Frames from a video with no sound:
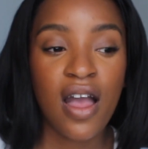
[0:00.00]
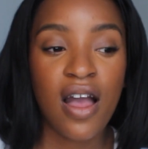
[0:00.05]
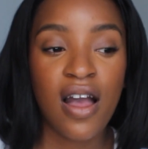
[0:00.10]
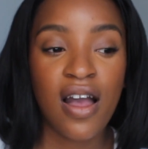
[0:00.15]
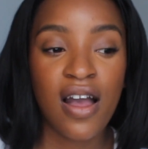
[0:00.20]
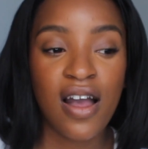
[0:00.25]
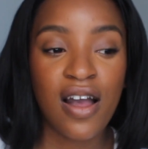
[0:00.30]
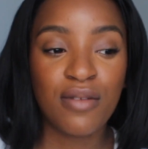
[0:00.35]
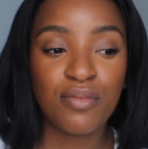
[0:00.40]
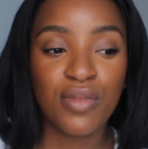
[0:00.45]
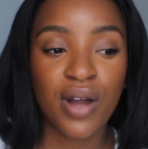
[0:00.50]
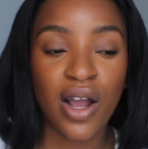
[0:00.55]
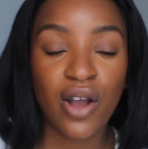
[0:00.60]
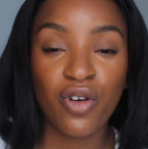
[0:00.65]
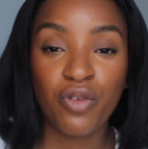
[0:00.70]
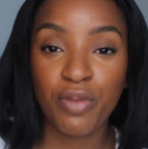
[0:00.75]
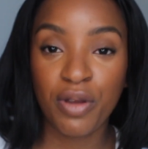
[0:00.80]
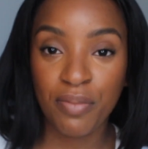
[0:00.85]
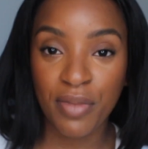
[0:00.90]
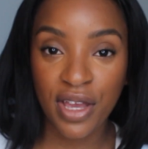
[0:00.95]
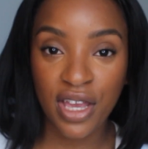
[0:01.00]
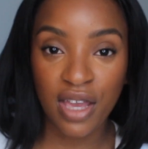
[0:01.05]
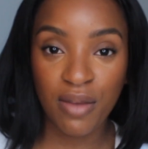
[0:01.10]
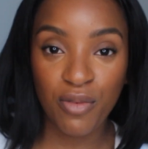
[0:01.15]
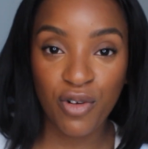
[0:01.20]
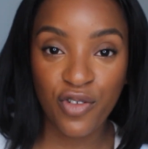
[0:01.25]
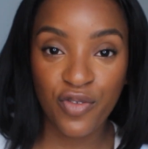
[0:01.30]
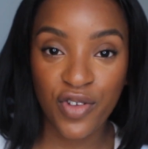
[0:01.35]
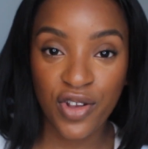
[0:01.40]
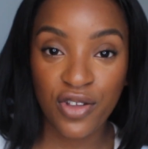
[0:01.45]
I will be
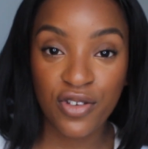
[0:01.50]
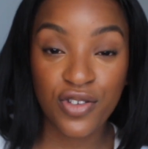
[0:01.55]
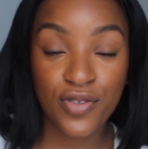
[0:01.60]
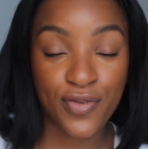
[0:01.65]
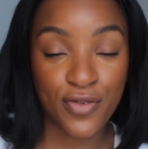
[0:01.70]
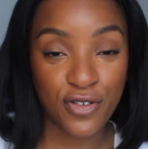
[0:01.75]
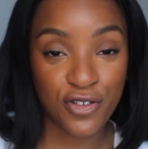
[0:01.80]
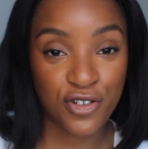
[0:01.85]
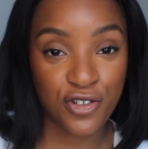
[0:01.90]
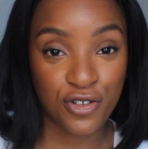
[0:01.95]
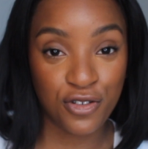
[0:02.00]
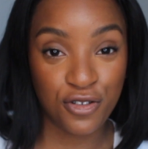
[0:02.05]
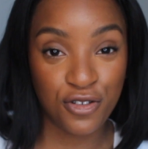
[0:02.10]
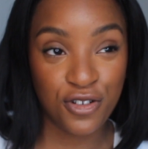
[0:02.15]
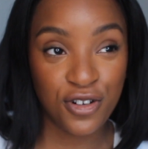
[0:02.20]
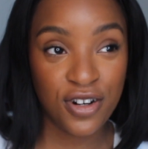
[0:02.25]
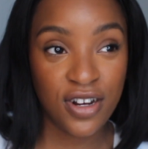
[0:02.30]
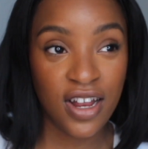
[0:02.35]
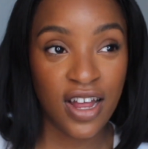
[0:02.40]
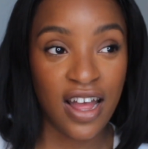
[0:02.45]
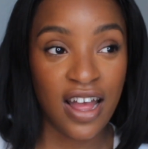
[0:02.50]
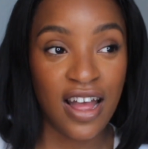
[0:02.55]
making more videos for sure,